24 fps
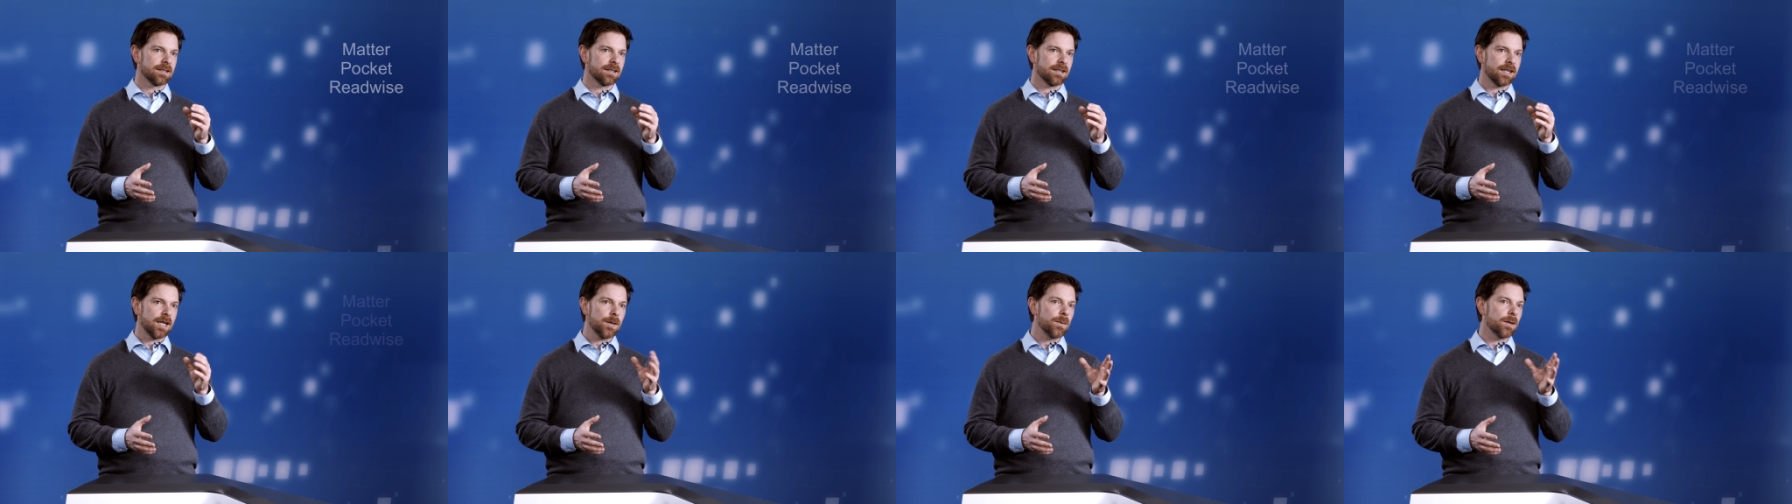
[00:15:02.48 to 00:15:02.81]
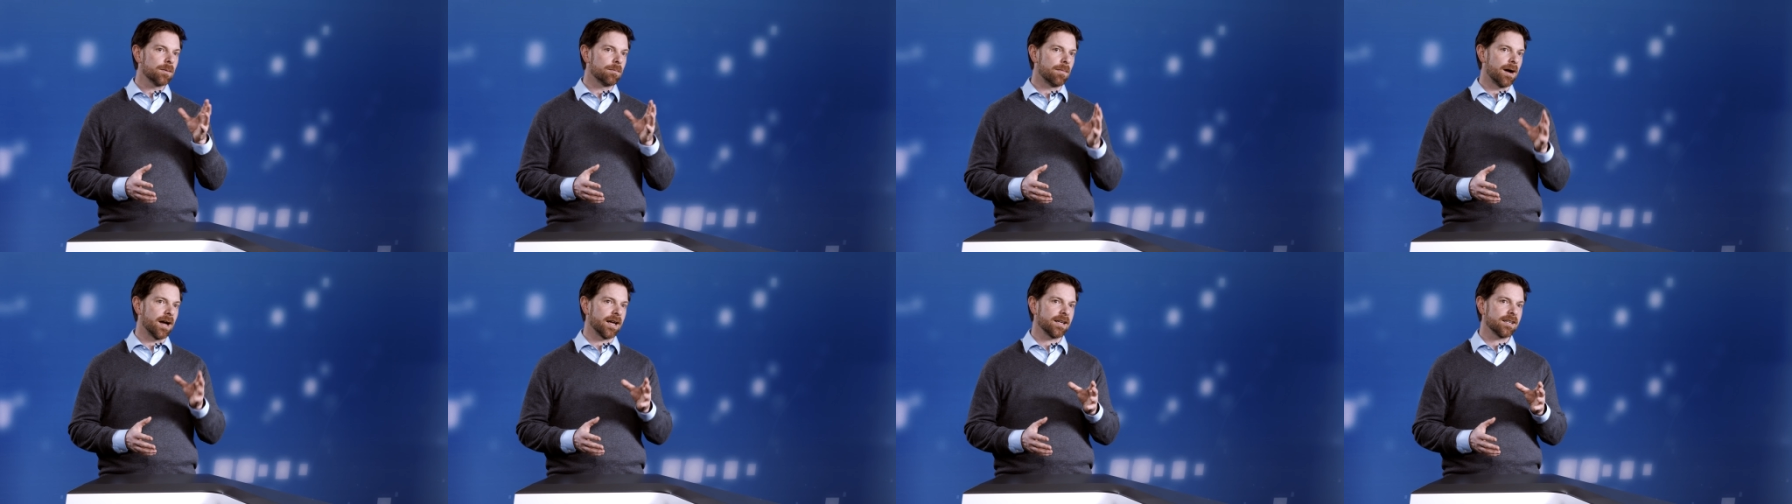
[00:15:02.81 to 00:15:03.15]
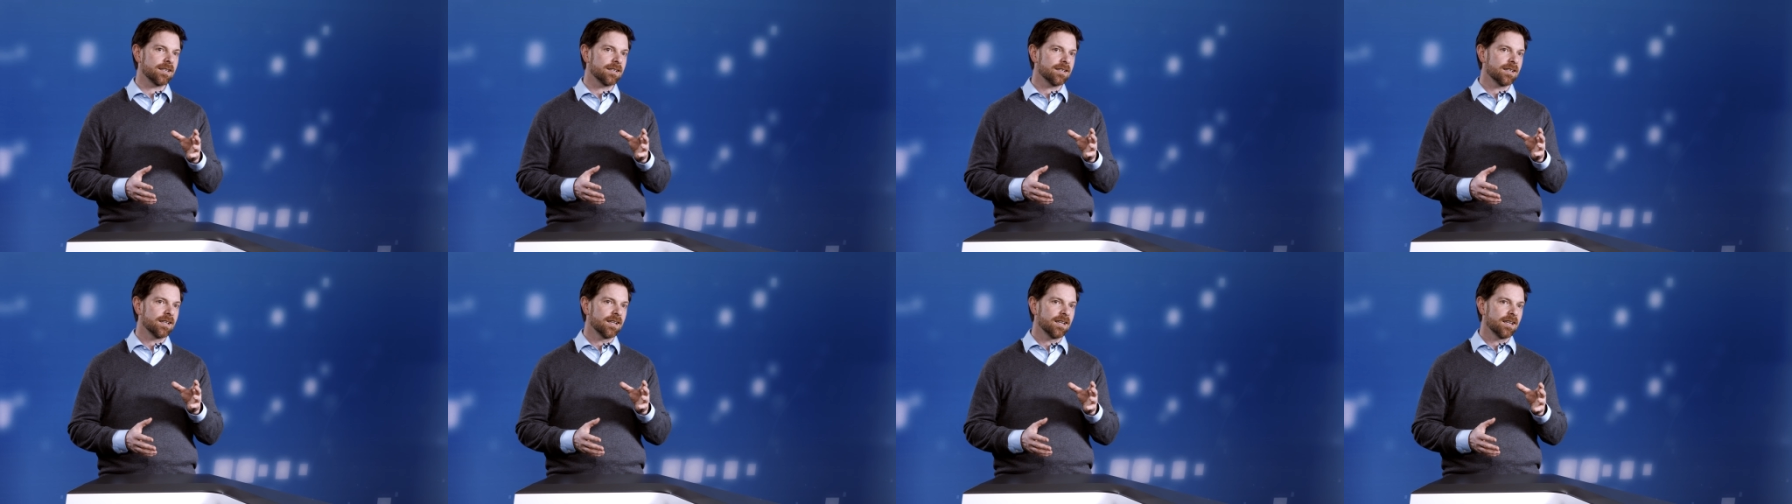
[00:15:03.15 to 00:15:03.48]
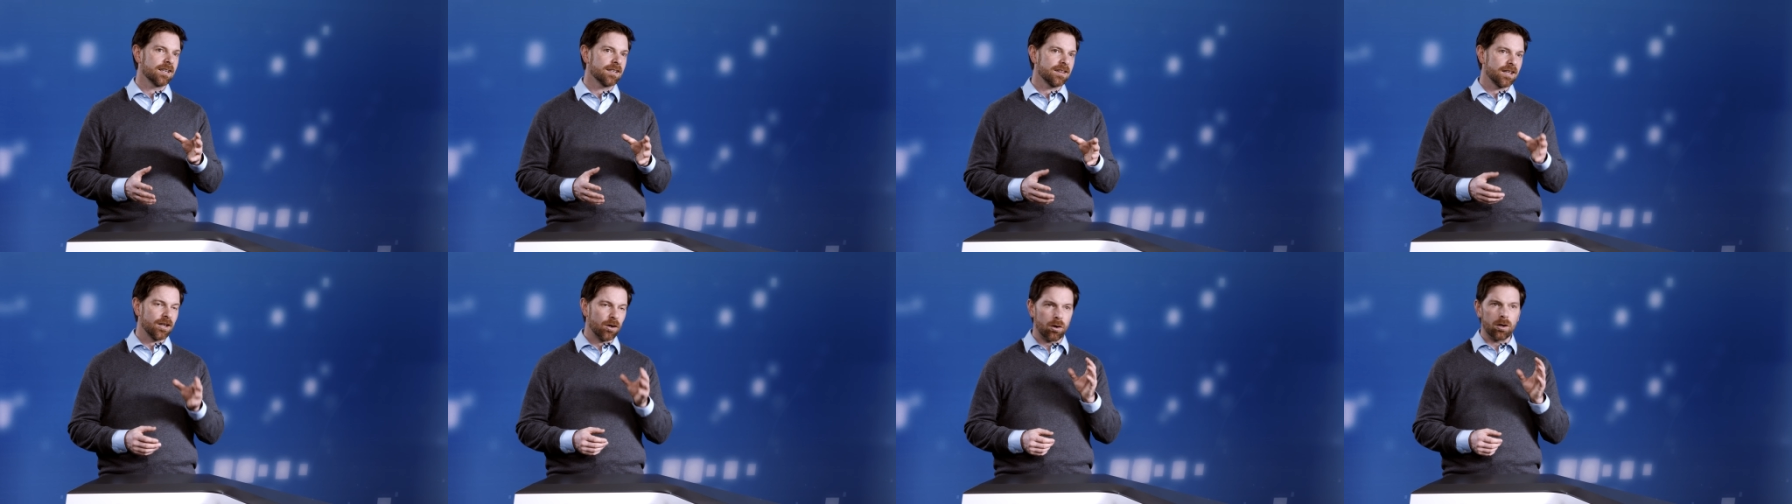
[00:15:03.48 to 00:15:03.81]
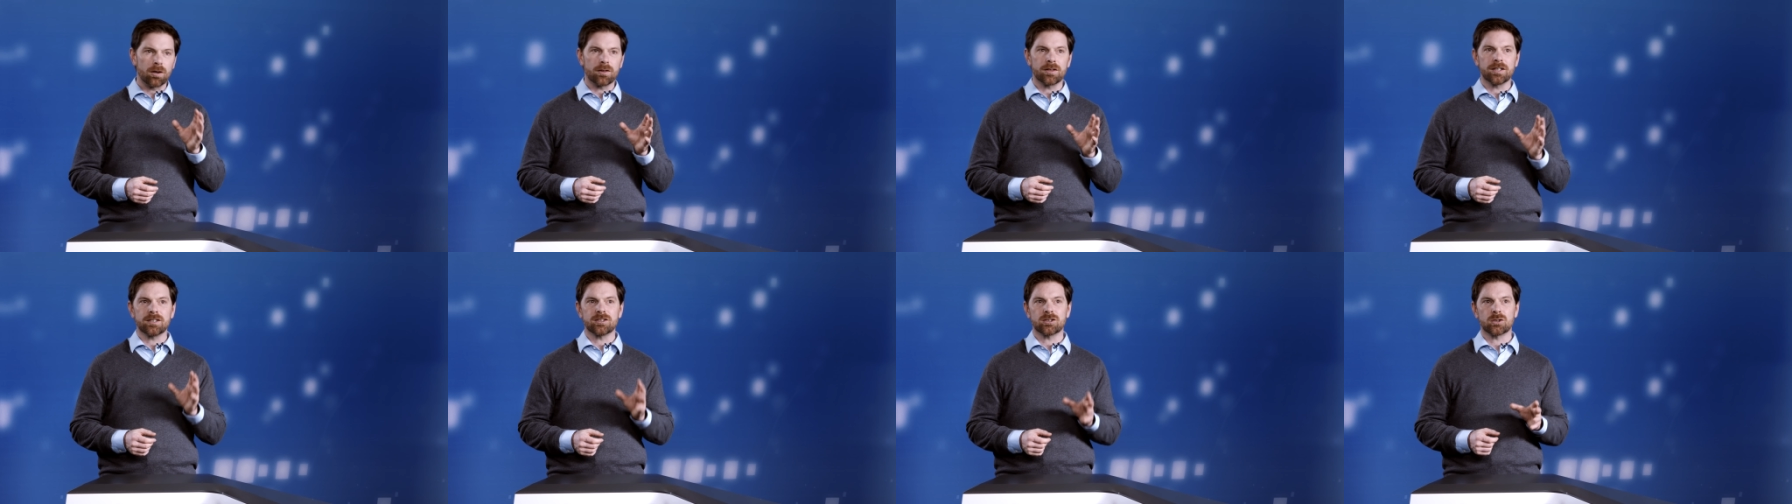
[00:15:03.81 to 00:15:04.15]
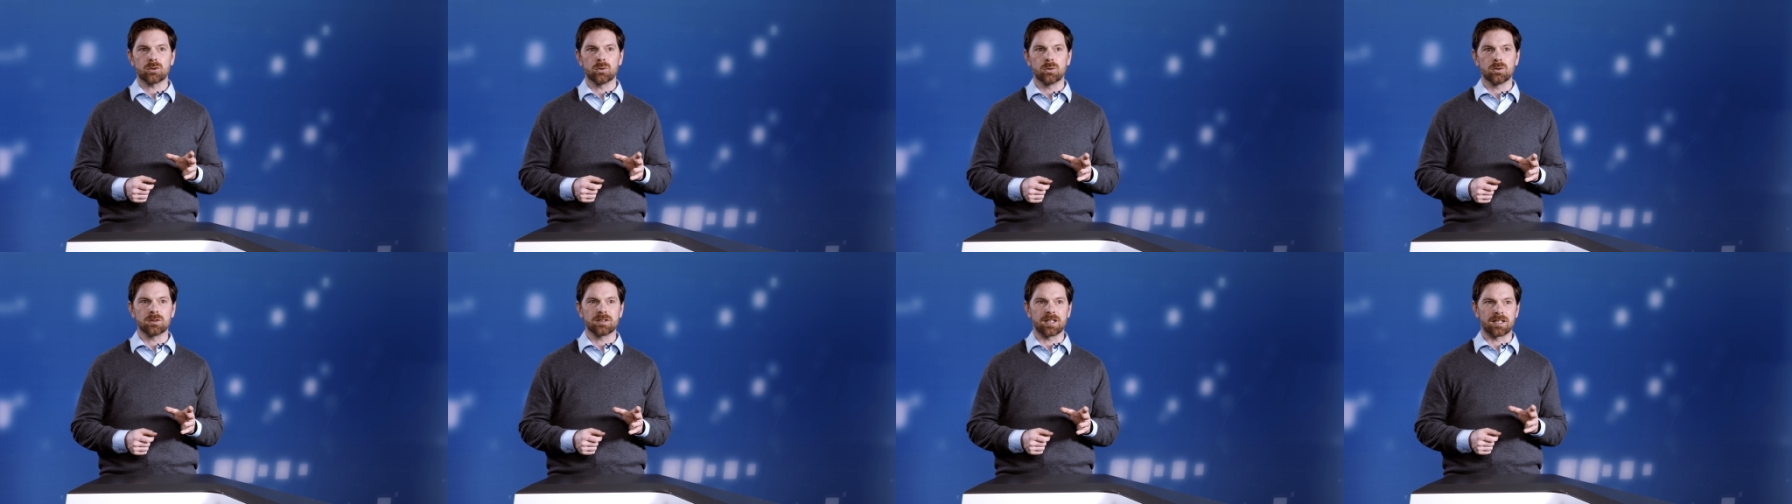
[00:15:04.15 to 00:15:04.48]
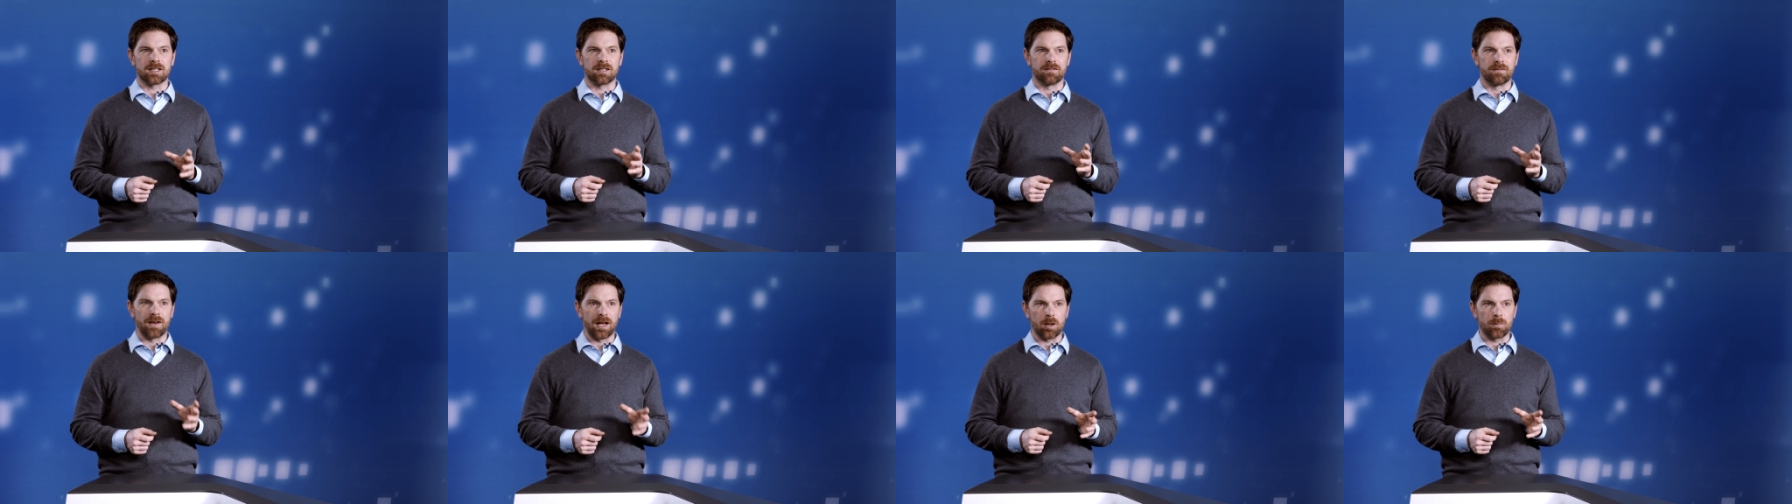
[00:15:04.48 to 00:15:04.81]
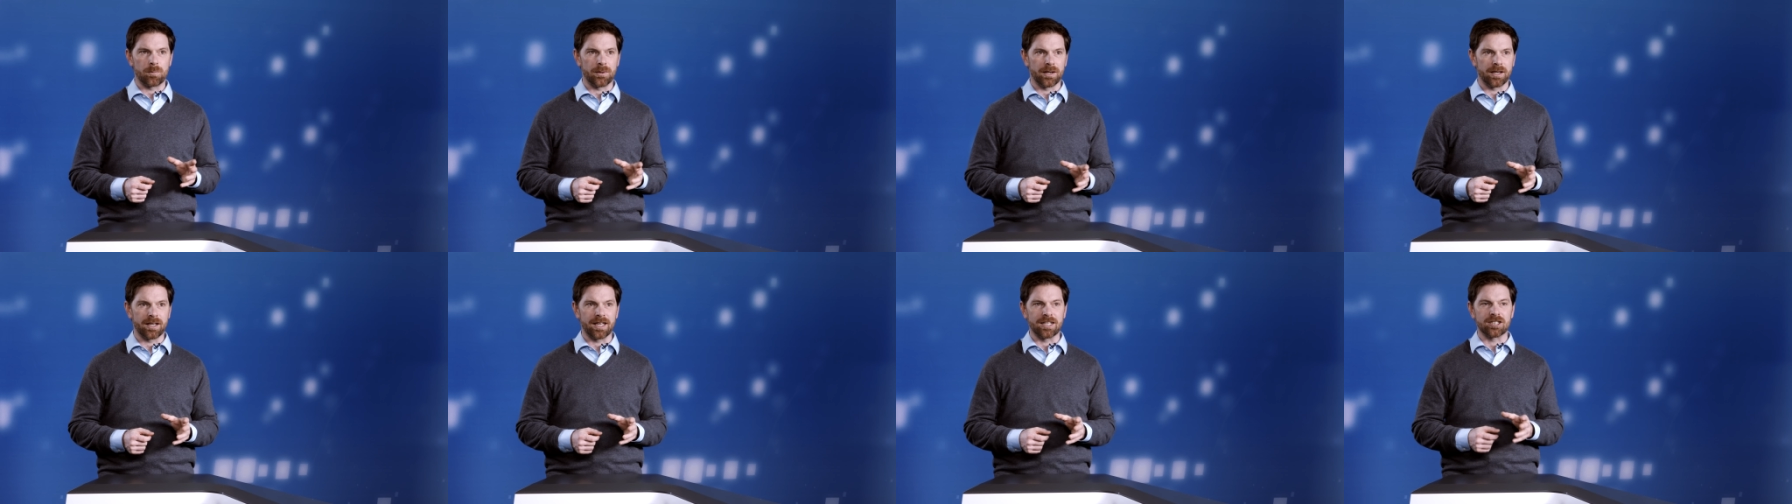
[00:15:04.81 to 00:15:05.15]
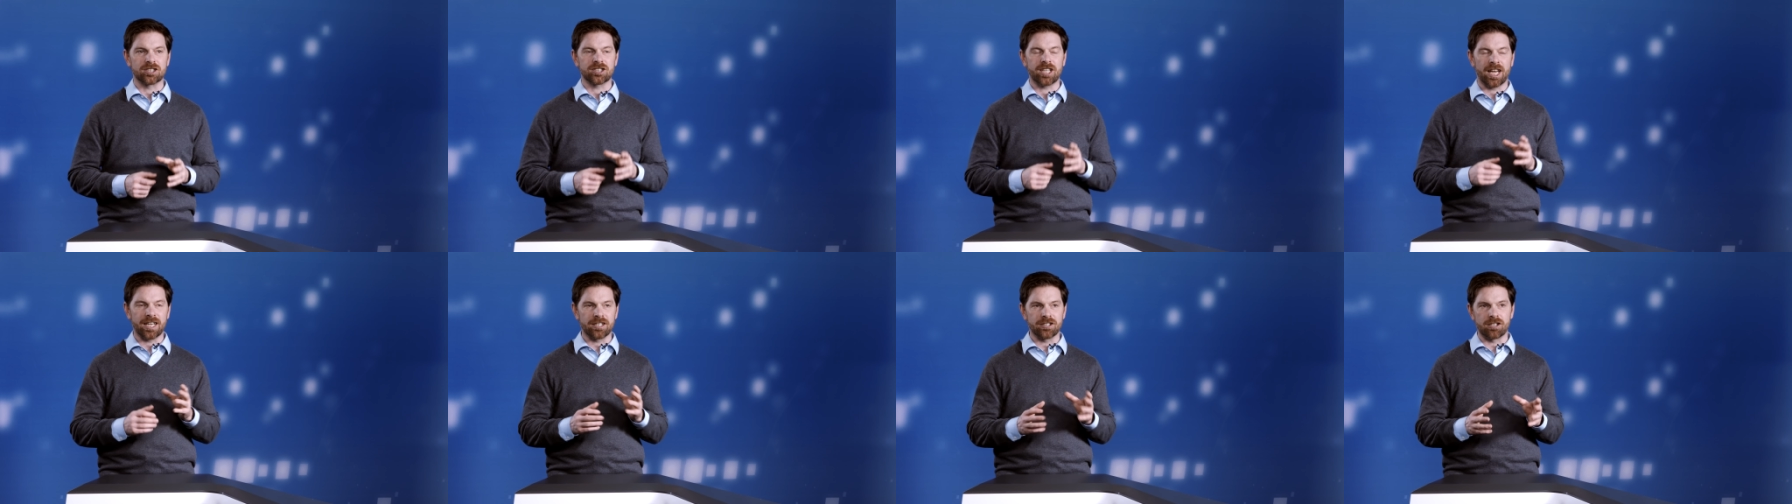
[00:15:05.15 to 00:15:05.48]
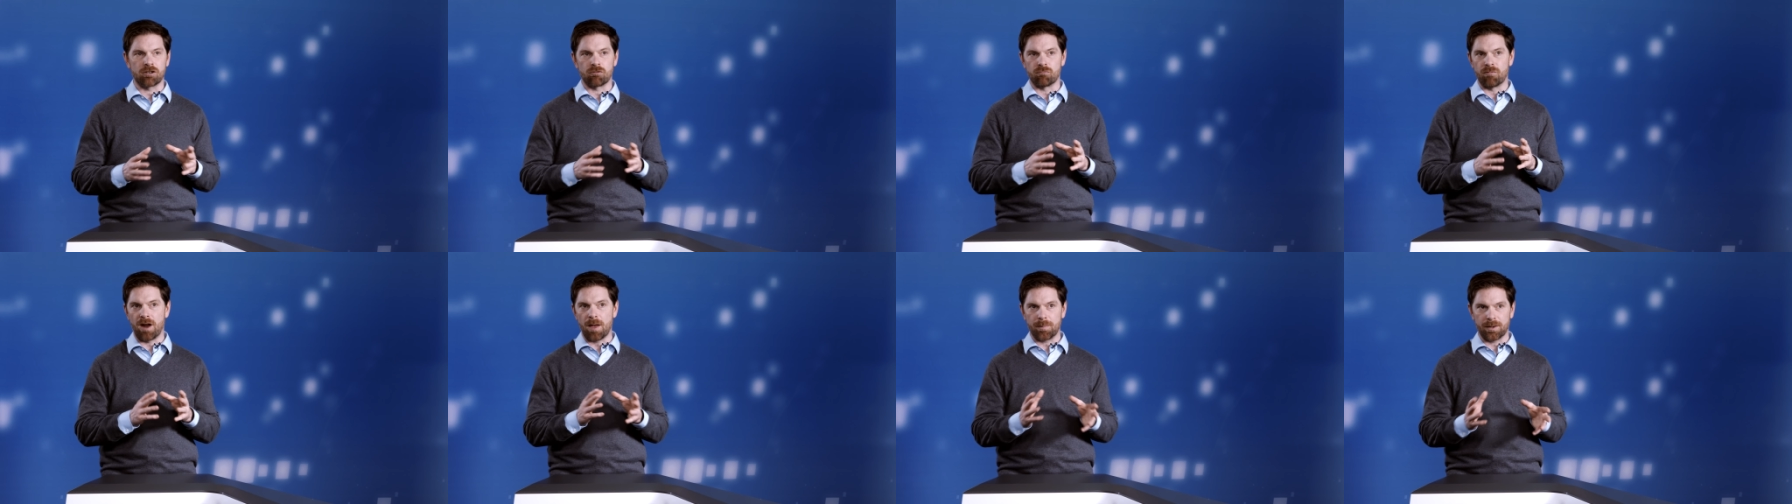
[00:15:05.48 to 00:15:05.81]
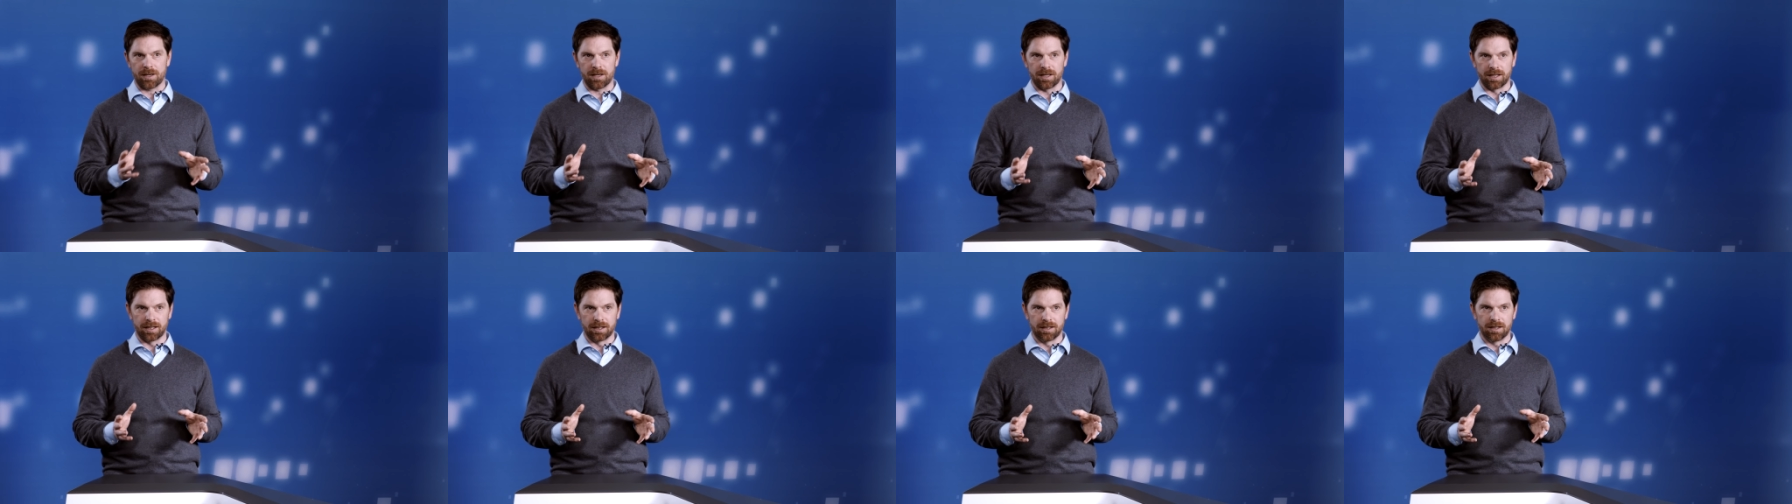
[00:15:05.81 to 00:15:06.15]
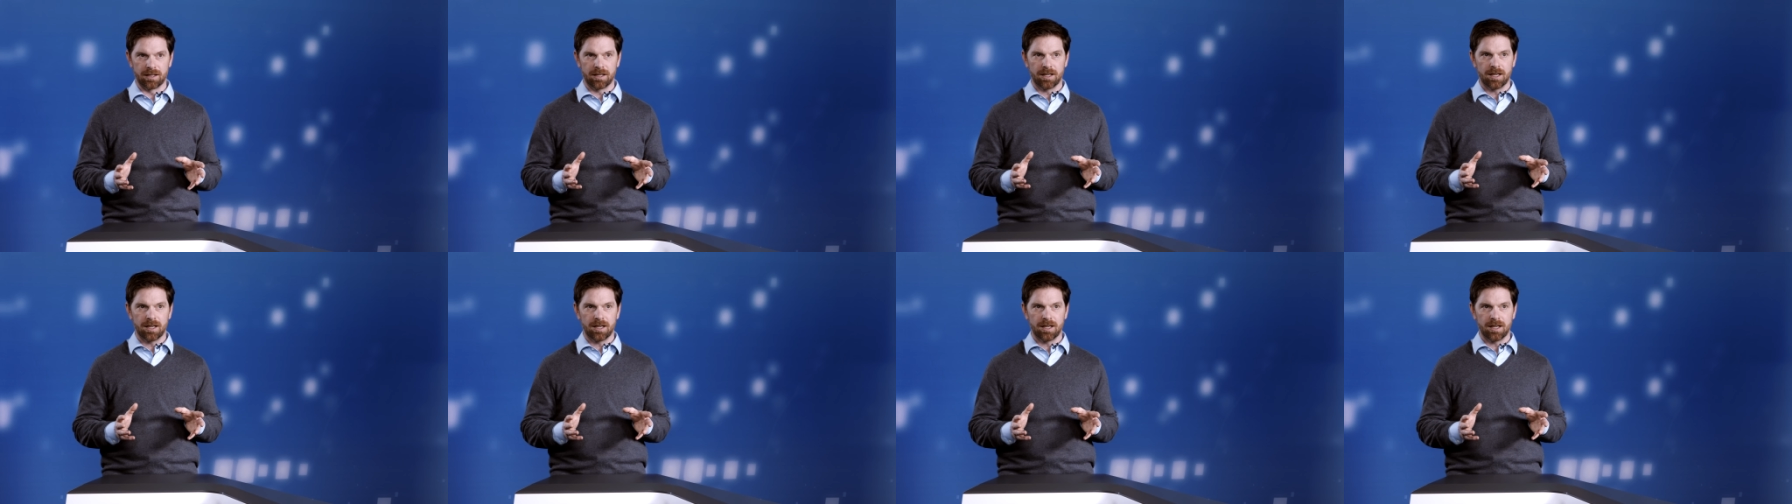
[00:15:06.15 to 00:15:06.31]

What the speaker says: Keep in mind that all these tools are developing and changing rapidly,